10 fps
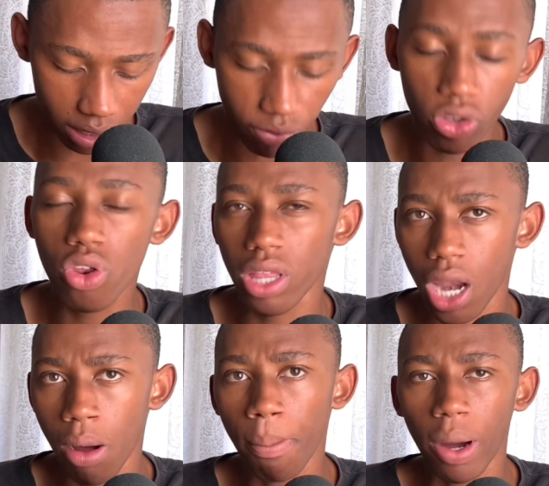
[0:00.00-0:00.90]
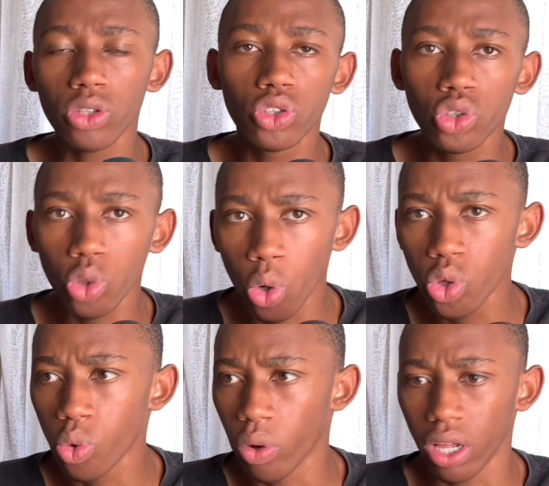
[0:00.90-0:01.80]
the video that I'm about to show
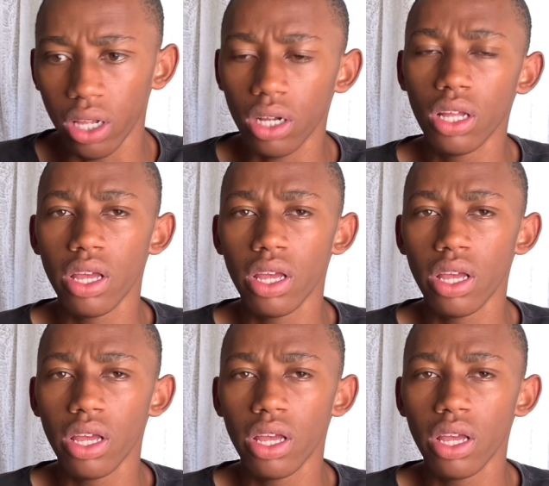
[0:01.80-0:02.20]
you will